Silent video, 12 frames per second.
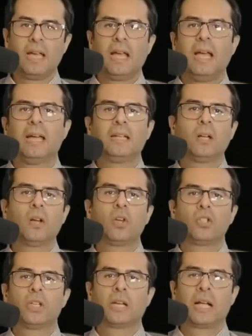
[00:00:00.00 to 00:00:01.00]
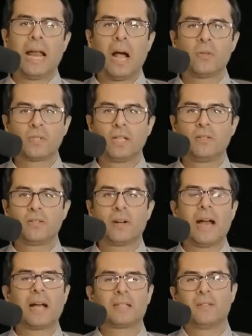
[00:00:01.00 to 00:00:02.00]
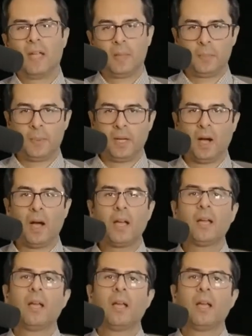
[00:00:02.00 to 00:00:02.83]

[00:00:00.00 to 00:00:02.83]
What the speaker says: AnyLogic Cloud Interactive API,